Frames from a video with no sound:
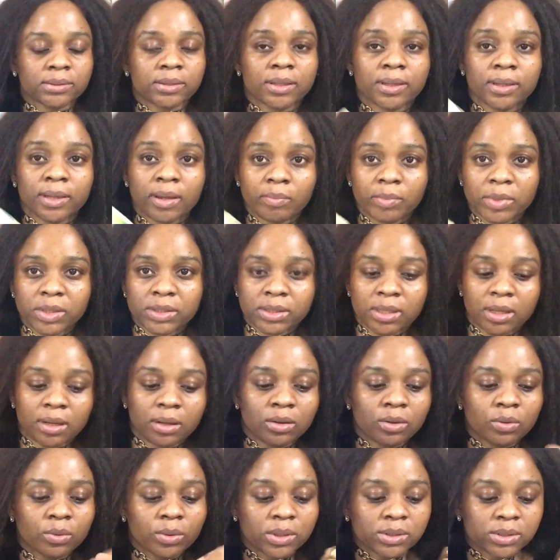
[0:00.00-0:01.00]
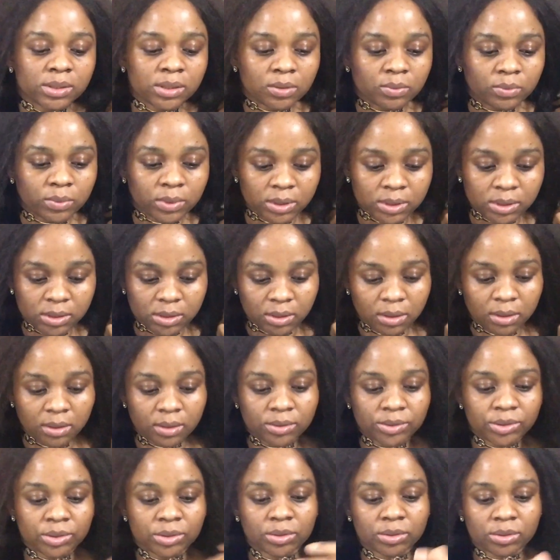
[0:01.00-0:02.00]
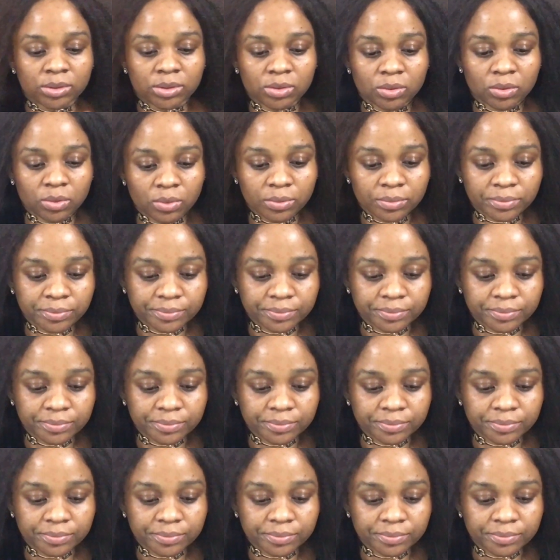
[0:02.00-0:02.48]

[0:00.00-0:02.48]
let me tell you one thing with Dudu Osun.